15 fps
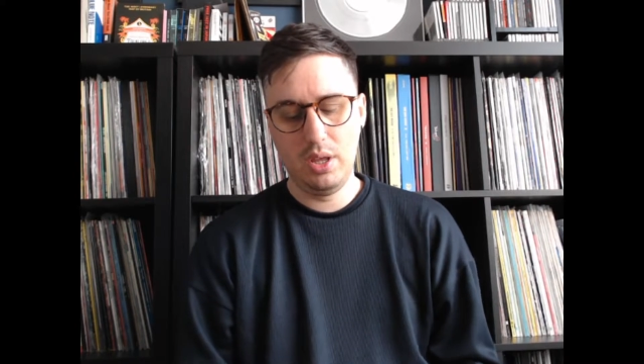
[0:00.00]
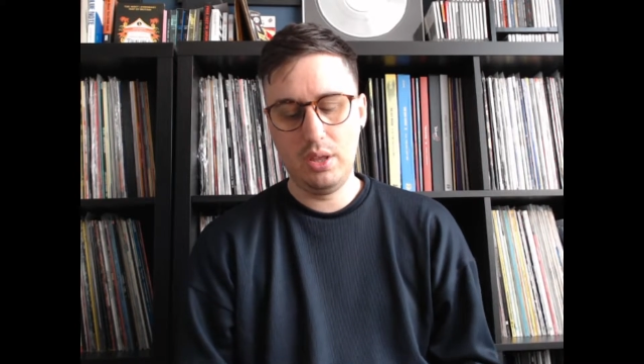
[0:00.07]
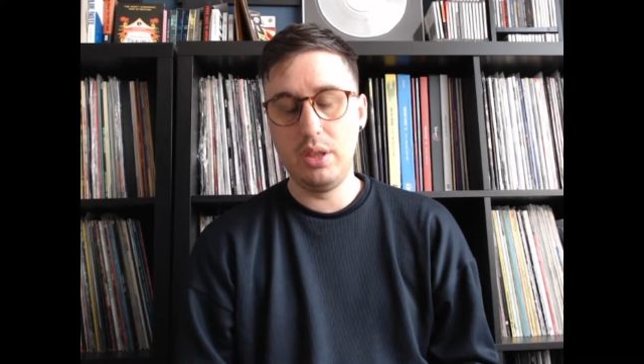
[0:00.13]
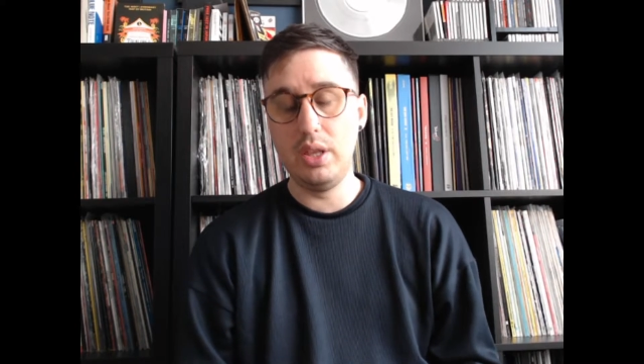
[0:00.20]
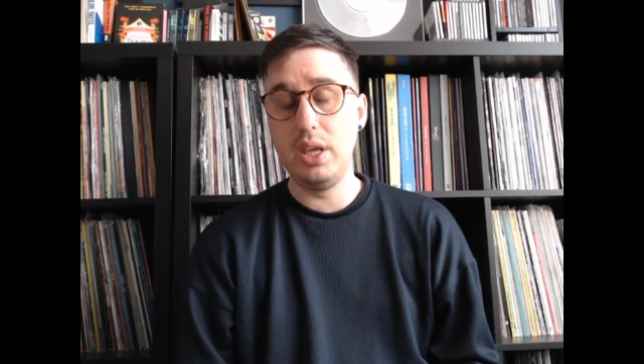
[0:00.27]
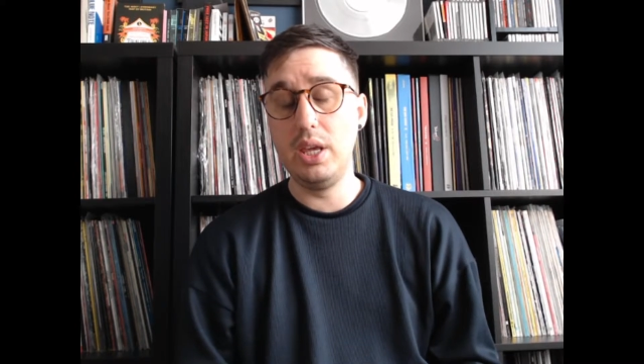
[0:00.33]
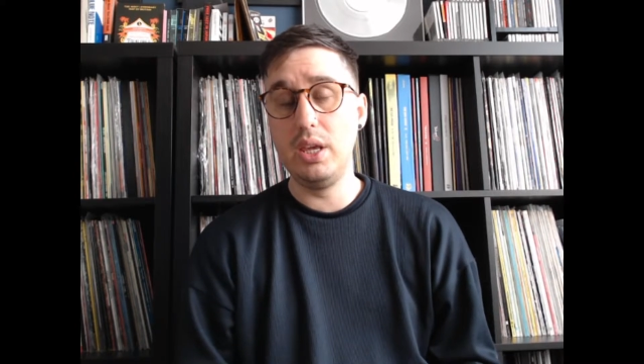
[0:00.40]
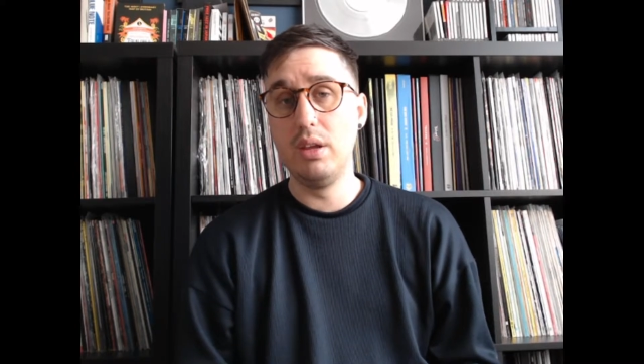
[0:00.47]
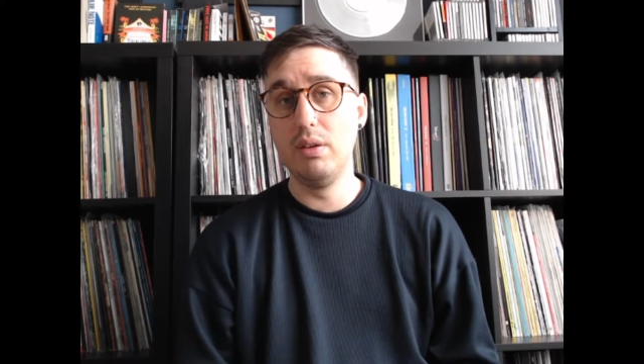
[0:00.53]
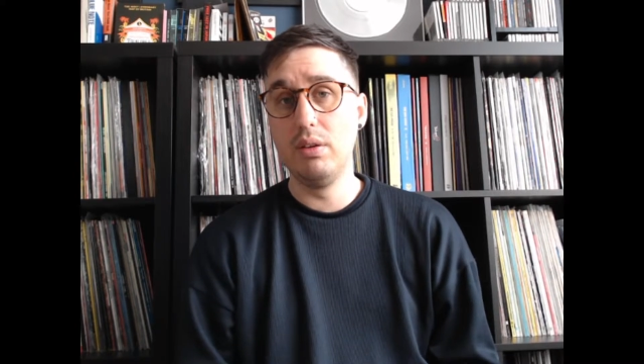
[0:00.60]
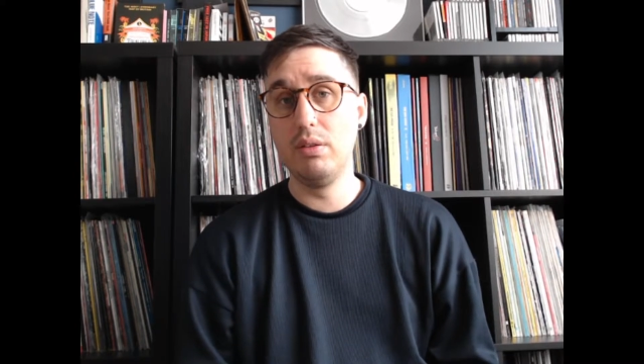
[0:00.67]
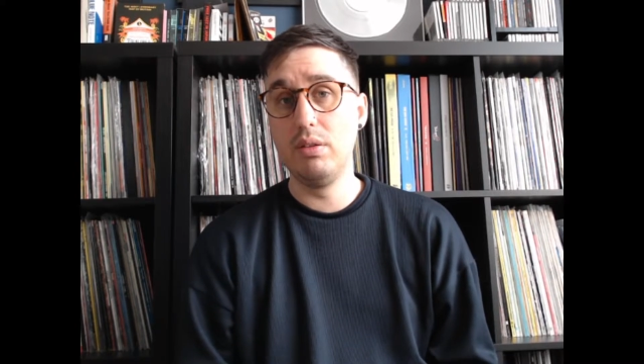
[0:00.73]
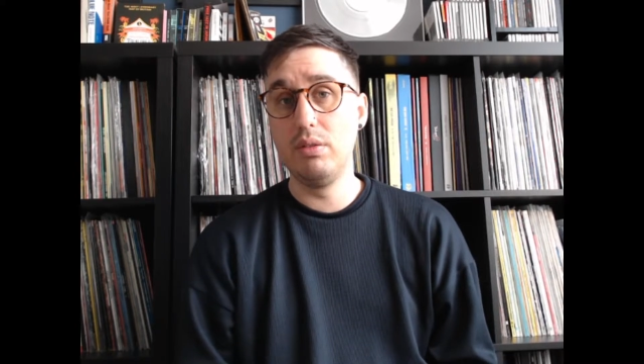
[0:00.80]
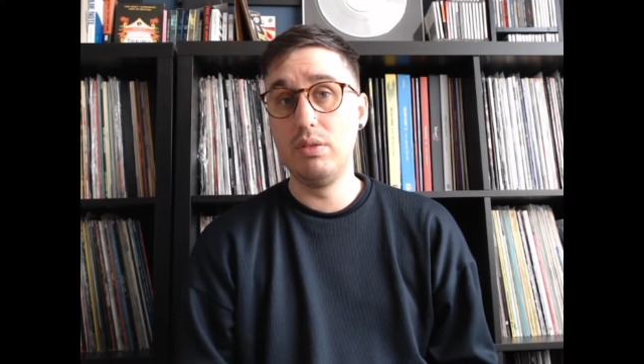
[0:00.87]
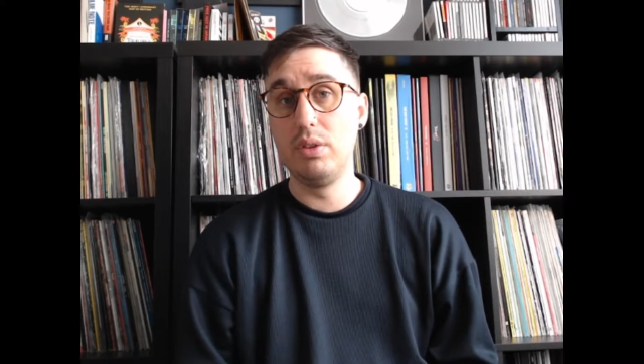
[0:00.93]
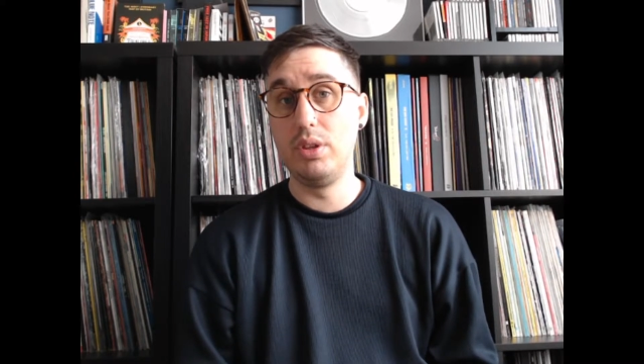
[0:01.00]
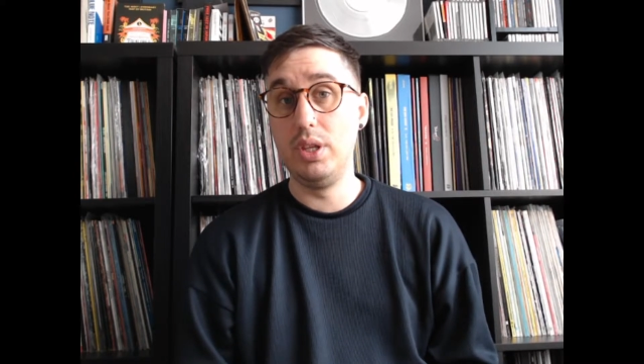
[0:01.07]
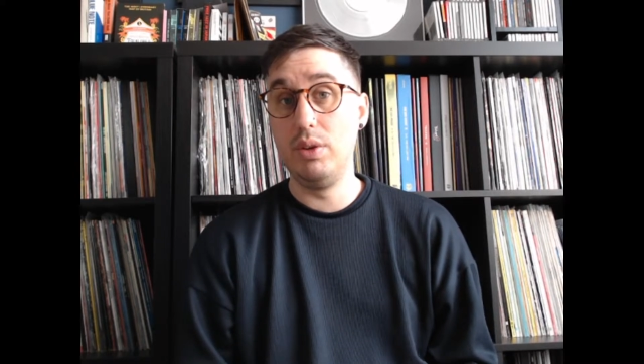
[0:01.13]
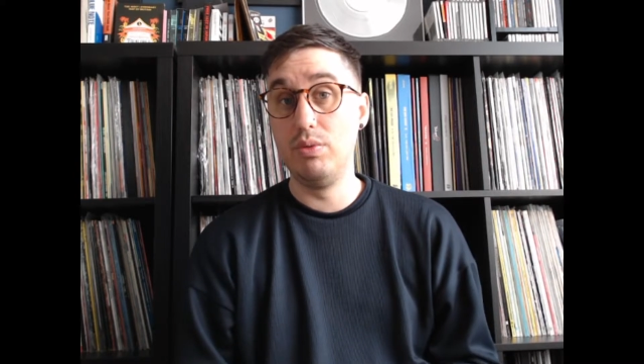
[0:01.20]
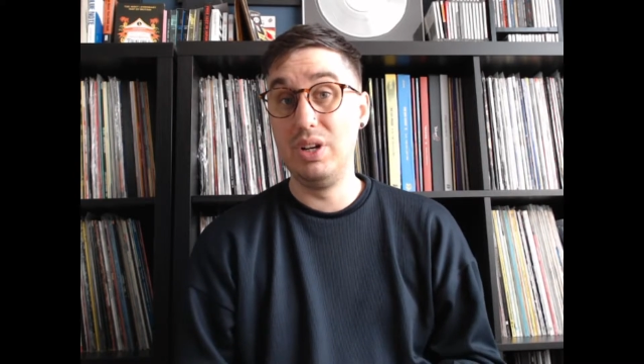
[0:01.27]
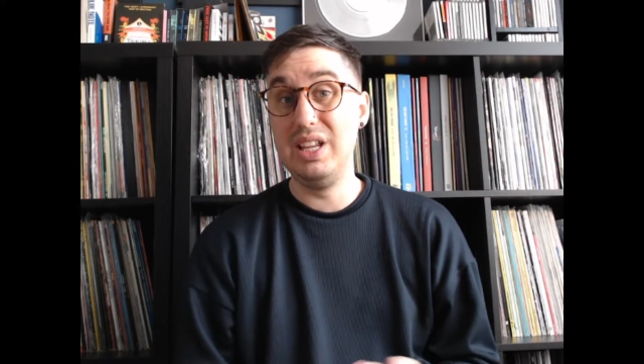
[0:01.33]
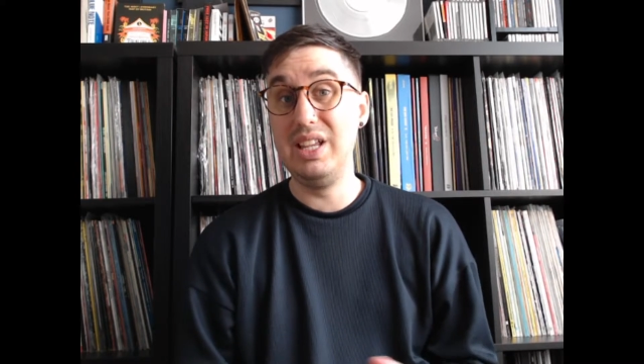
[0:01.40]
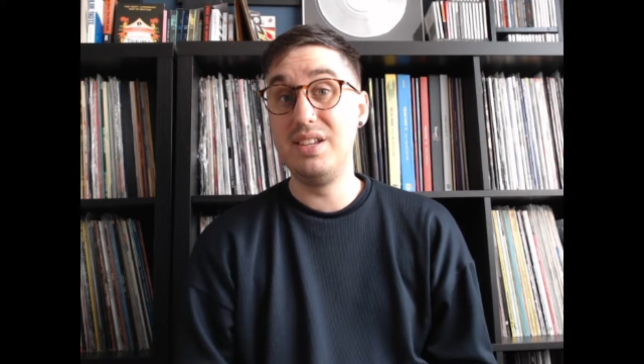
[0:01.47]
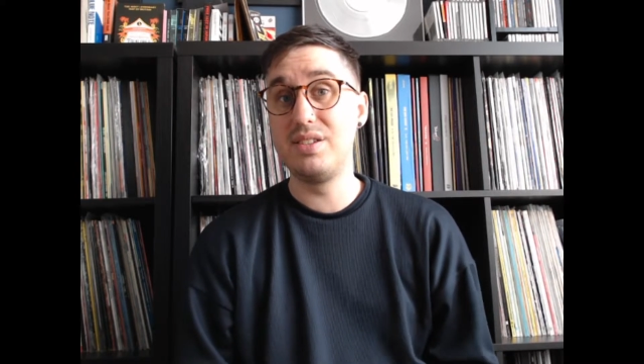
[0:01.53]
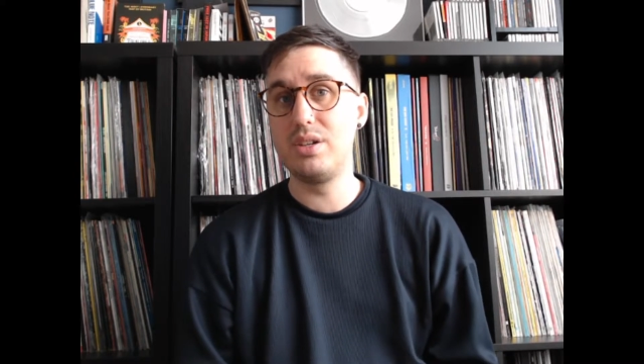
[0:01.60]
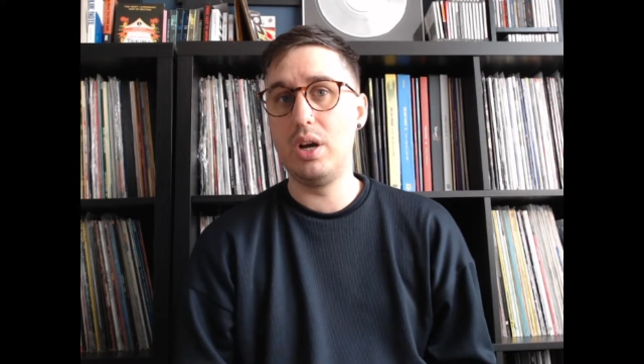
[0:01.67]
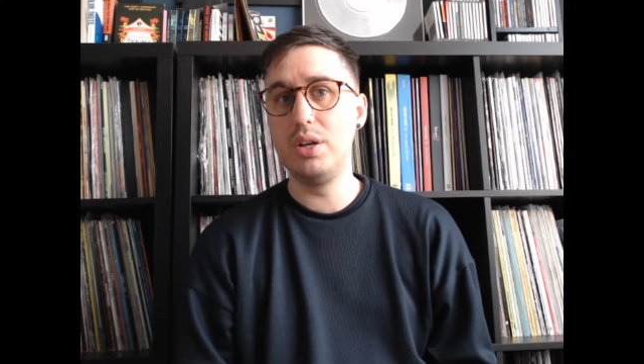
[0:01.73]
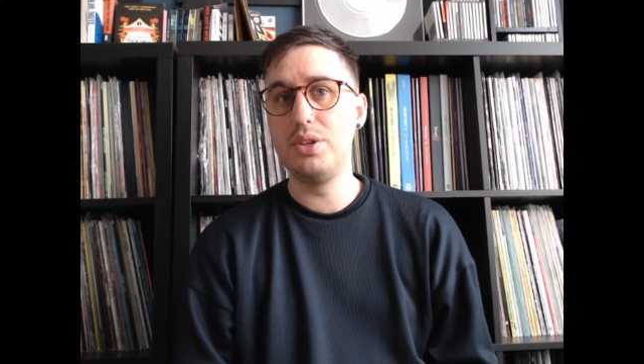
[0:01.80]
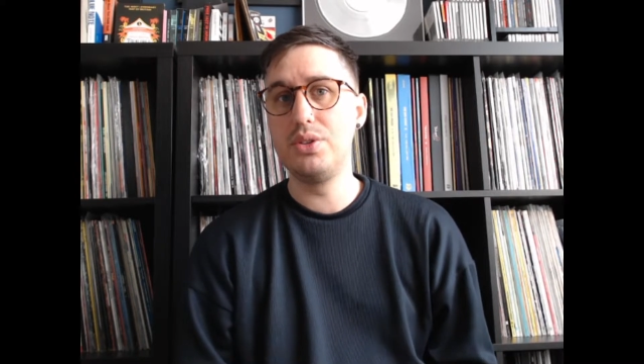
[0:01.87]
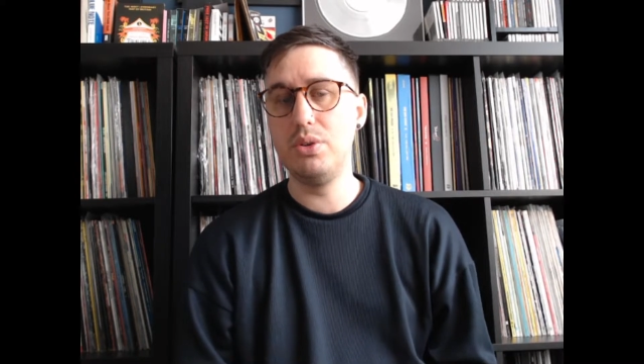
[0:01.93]
the release
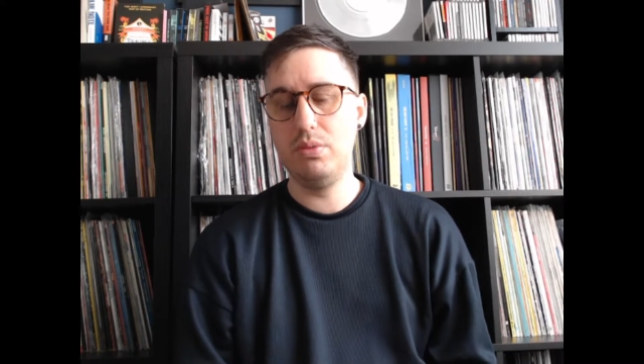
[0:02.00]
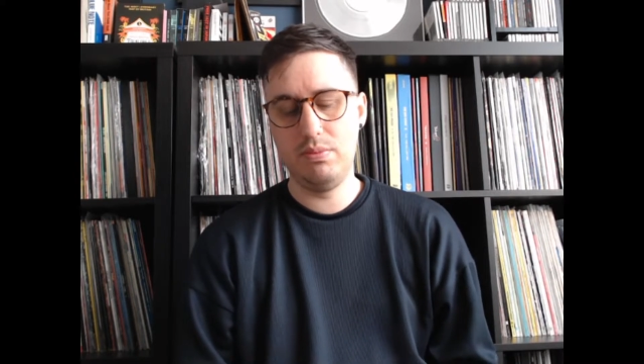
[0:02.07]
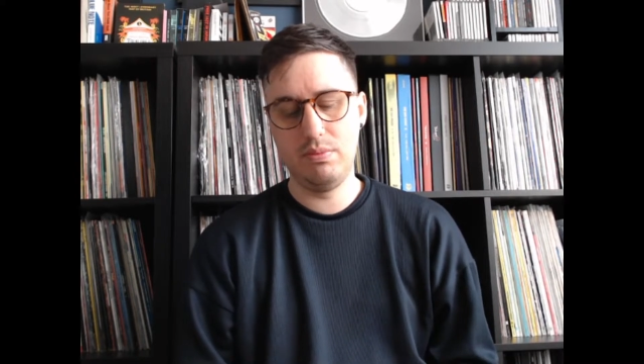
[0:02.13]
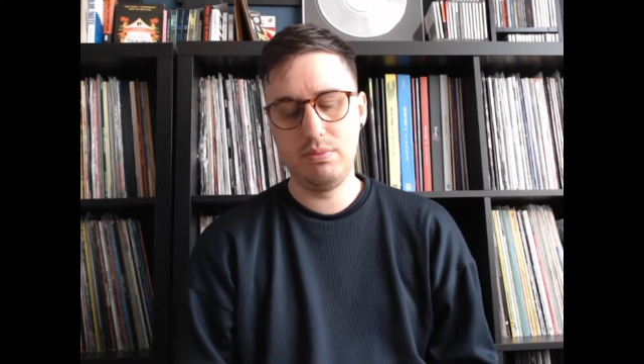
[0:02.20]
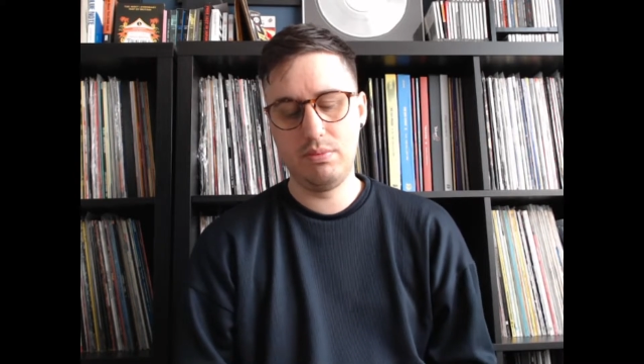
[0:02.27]
title,